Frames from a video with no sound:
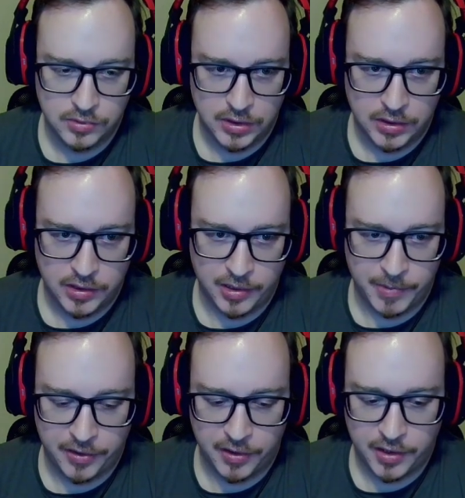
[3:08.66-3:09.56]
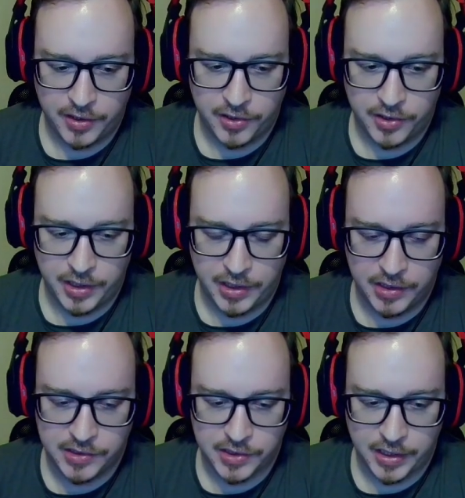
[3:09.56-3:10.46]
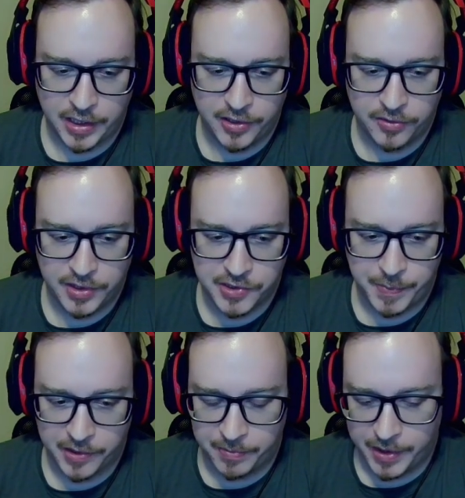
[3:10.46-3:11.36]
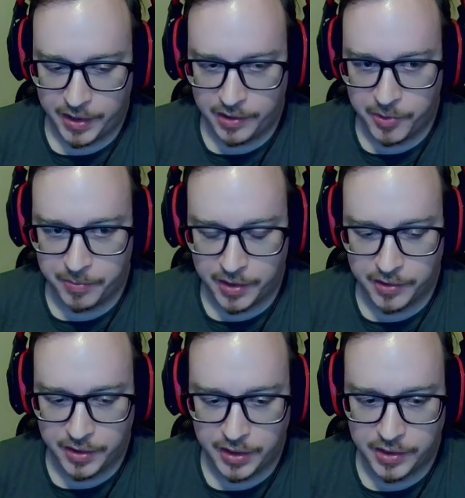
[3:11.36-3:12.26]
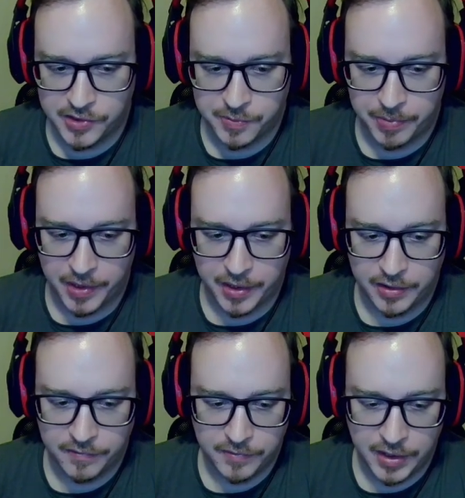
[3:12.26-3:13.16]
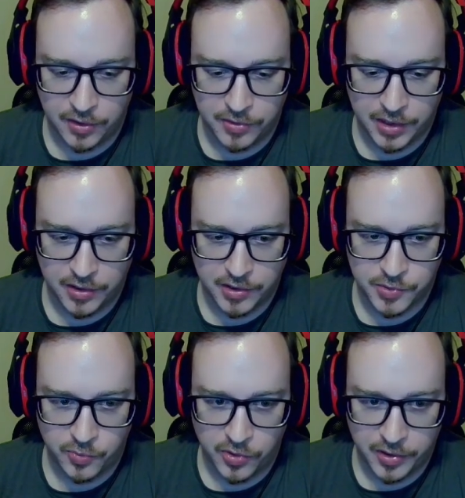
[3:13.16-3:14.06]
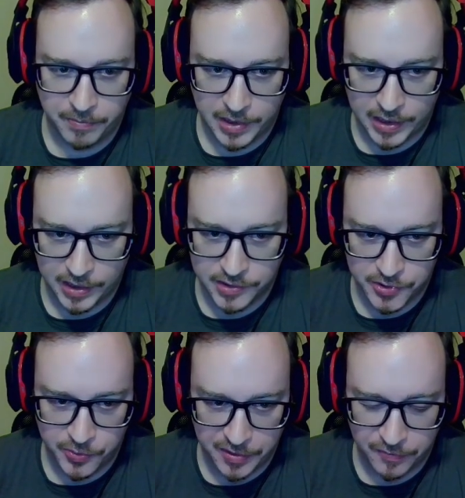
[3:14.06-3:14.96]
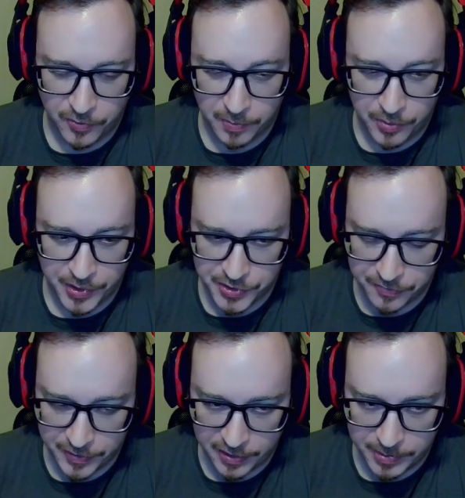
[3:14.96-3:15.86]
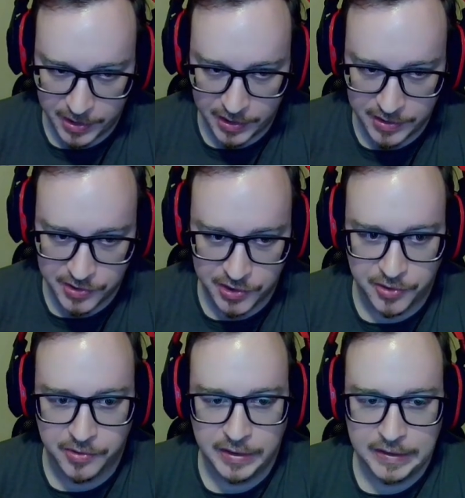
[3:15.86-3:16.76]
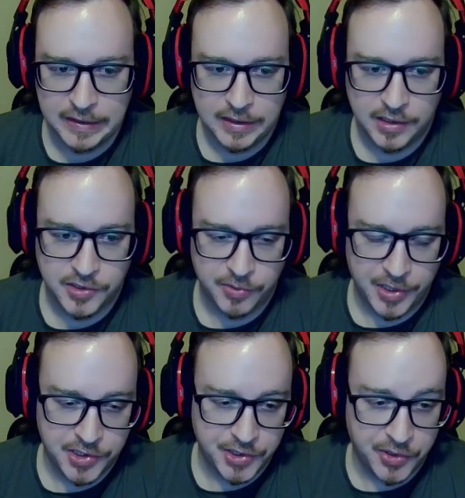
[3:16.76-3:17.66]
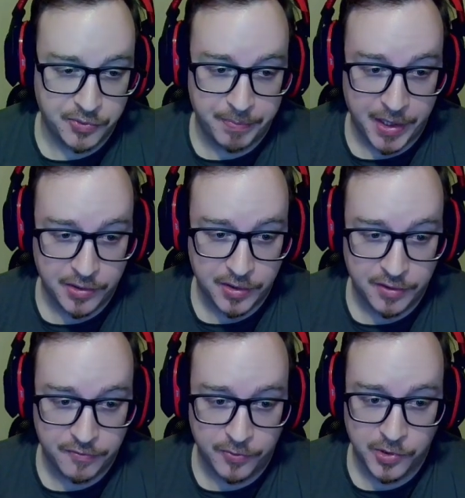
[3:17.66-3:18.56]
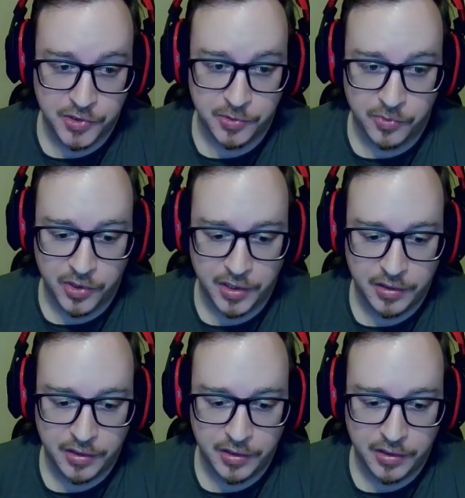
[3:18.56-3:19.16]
And my thought here is, like, I don't expect my hand to be better than his, but it only costs 1 blind to win 4.25 blinds, so that's a ratio better than 4 to 1.